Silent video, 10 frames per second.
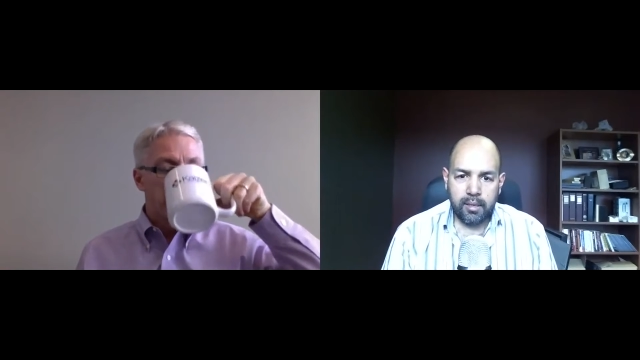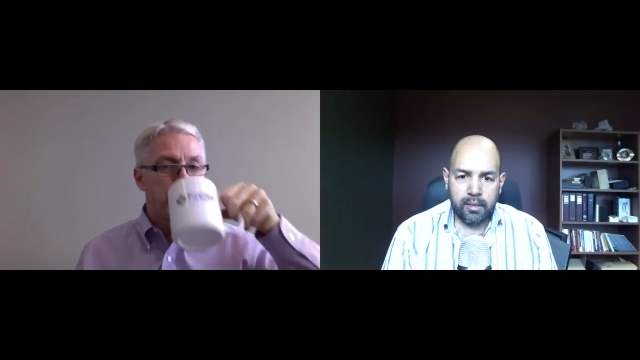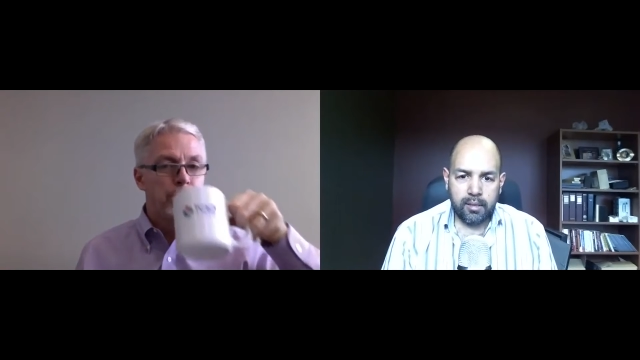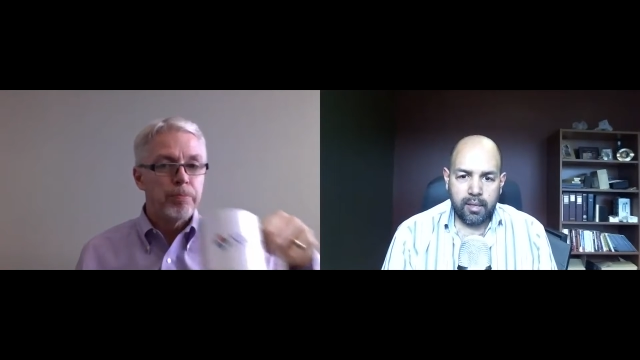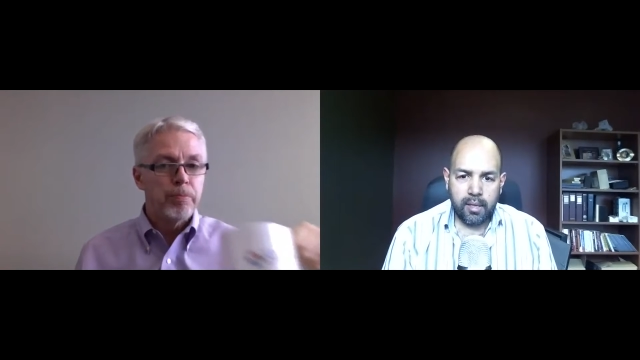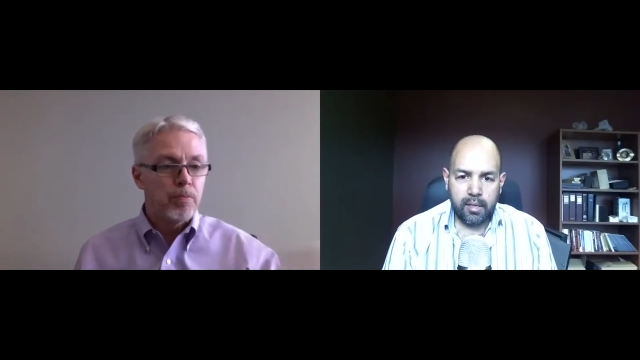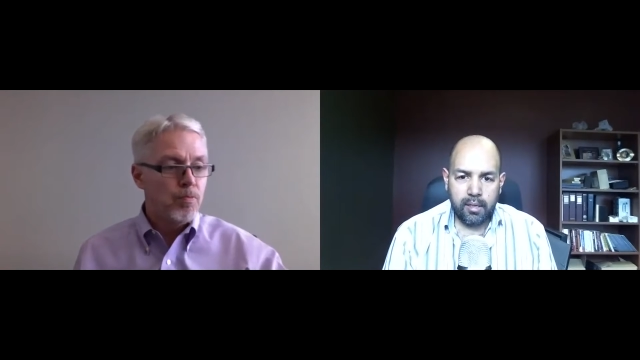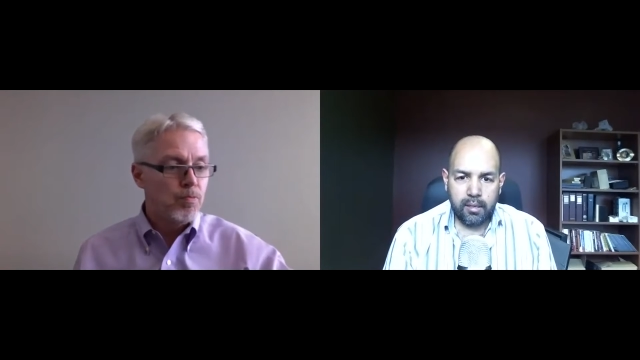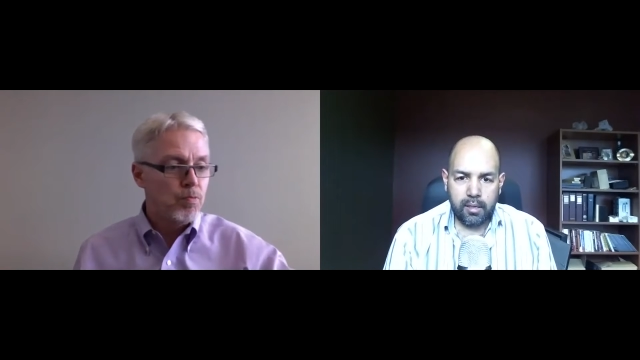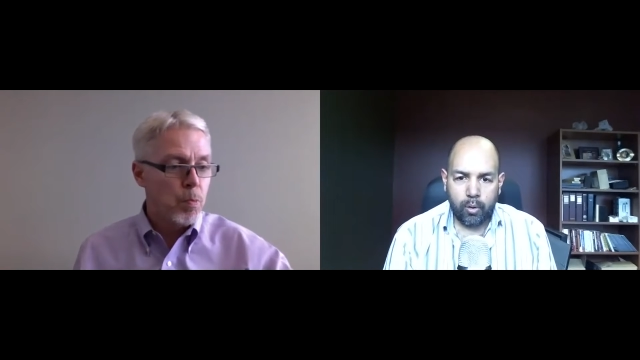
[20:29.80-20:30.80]

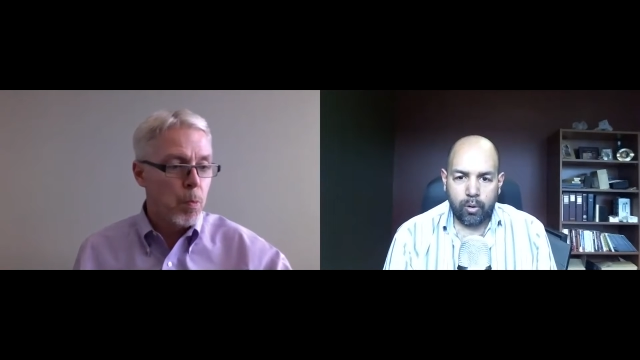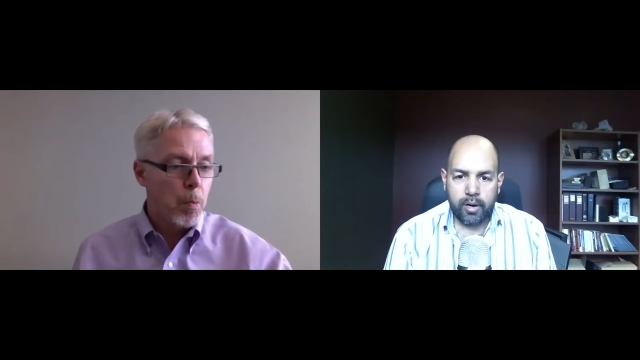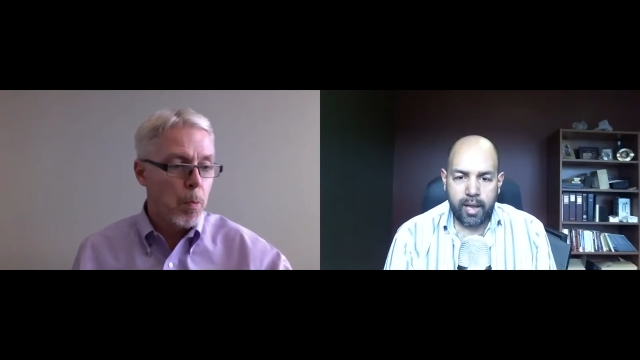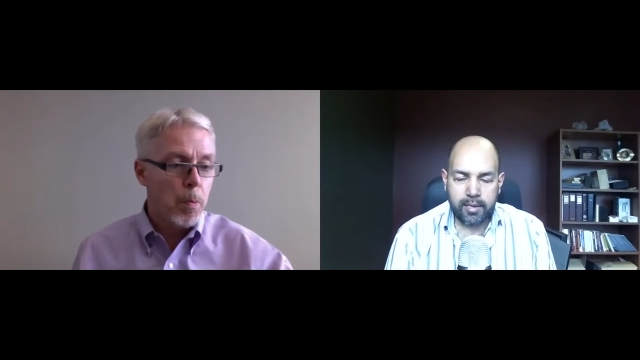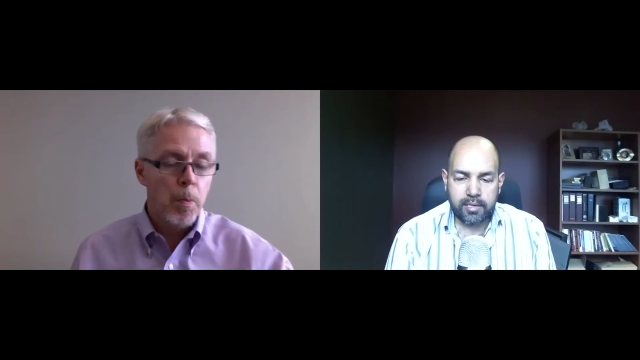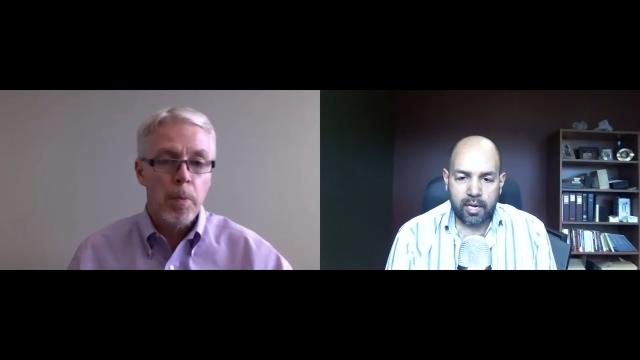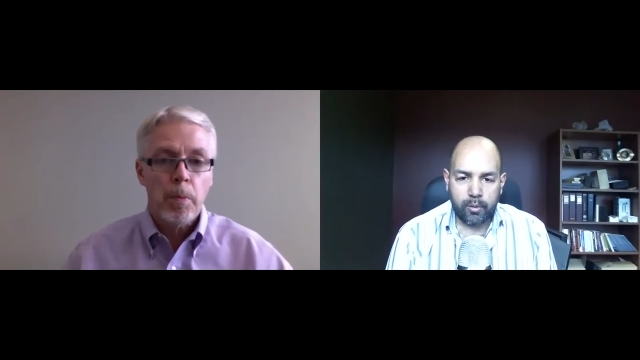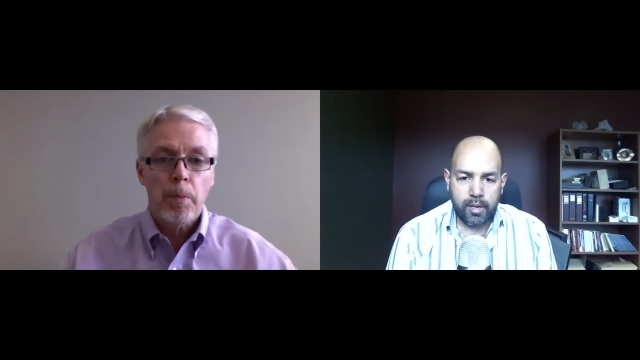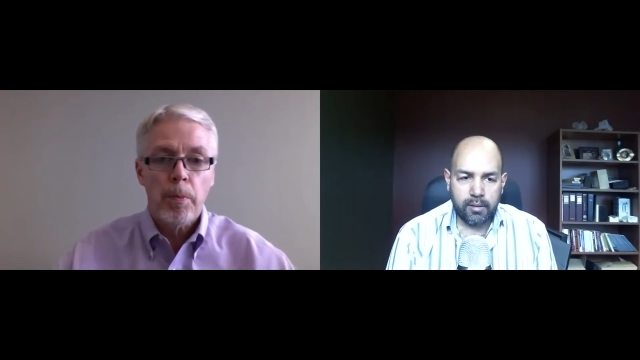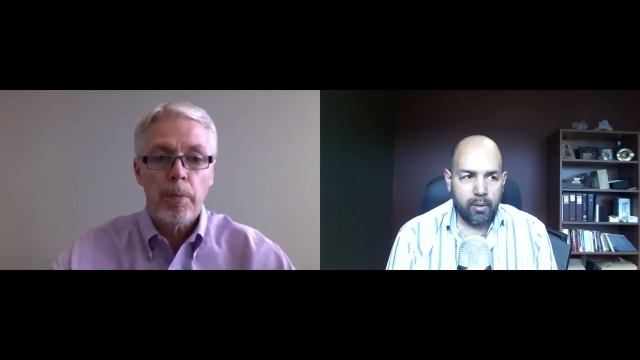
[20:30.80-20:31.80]
Speaker 1: they, in order to
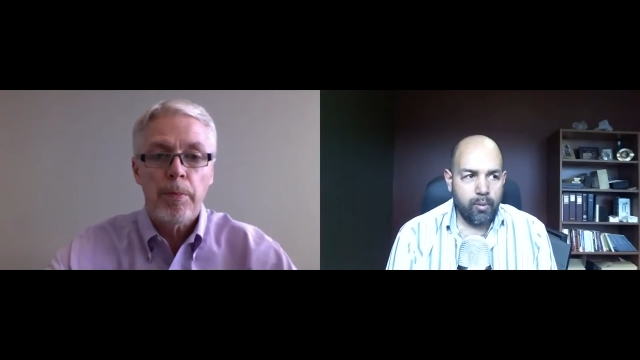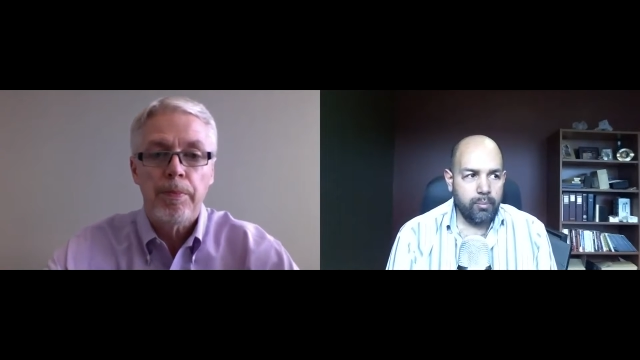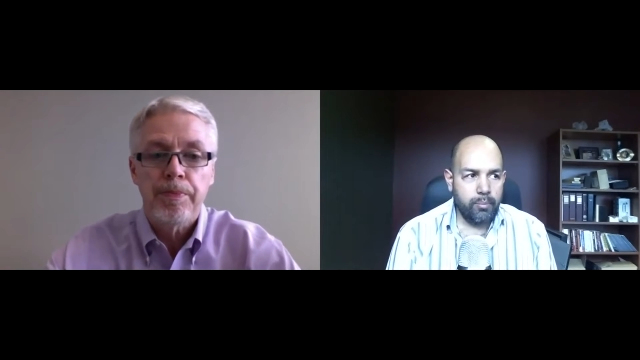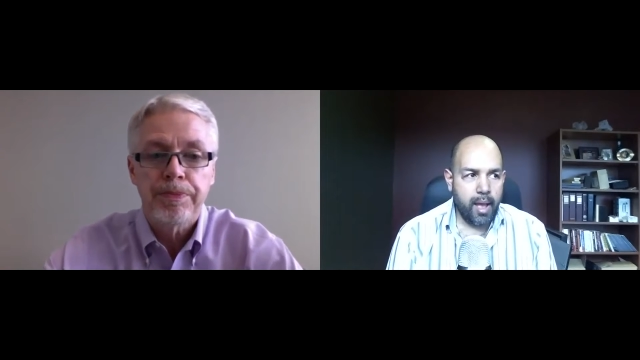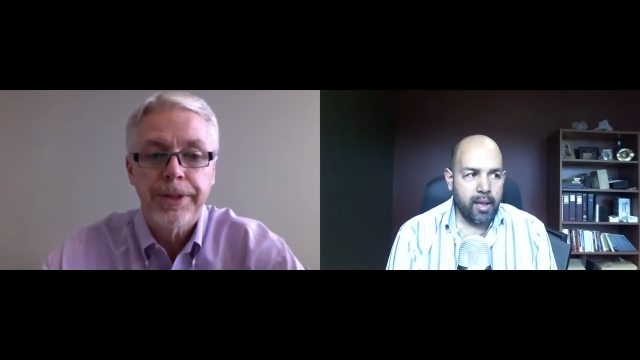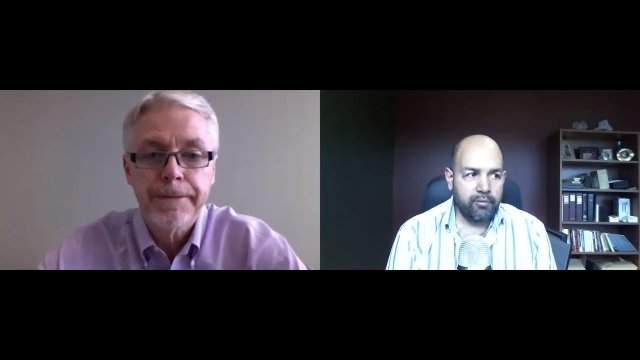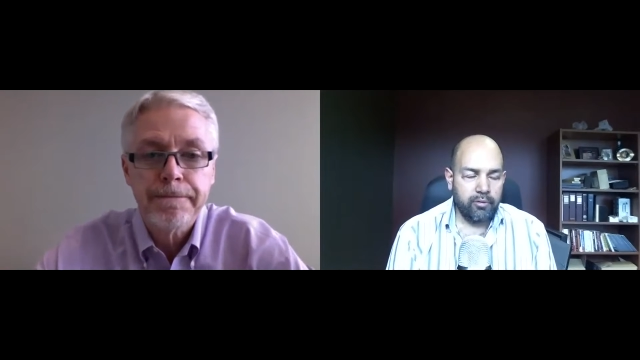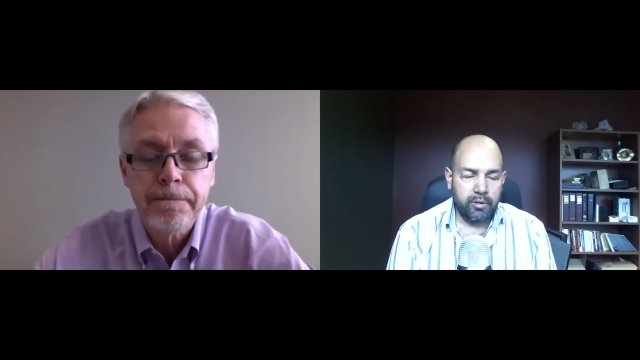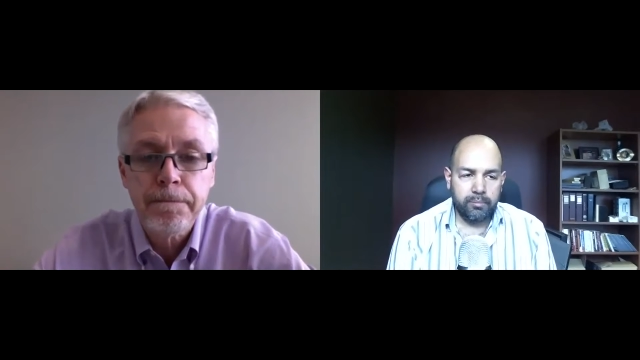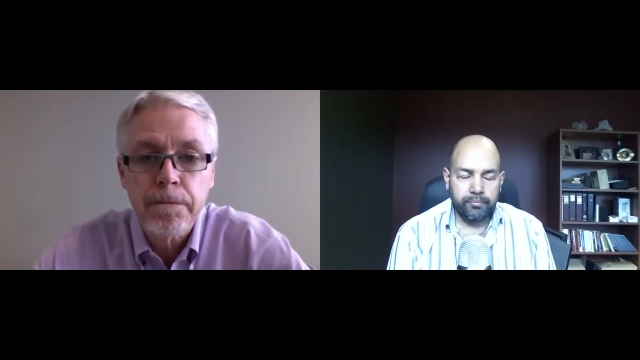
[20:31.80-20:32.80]
accelerate, they went back
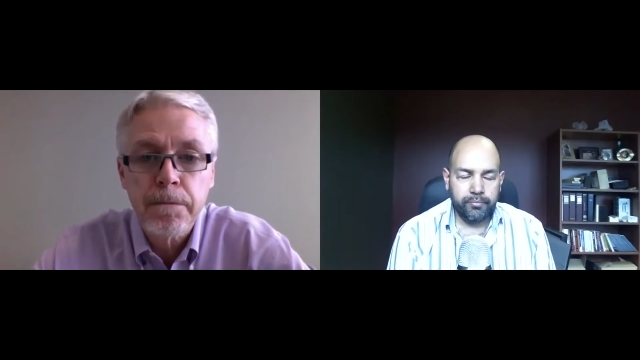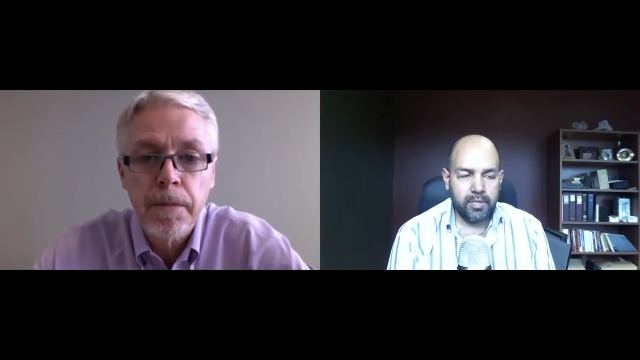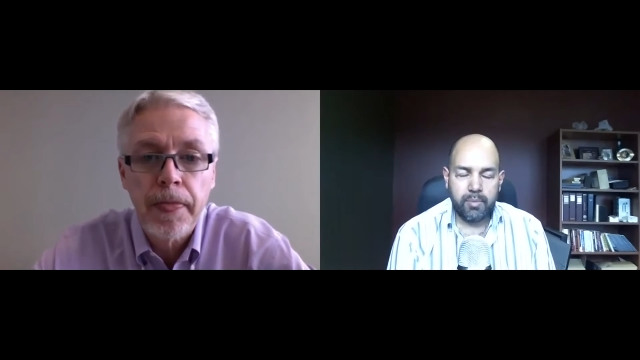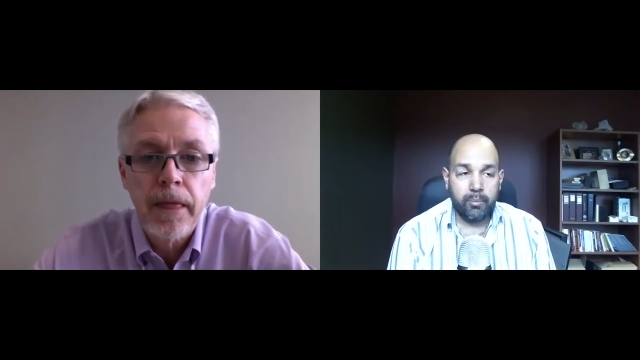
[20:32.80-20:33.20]
from as many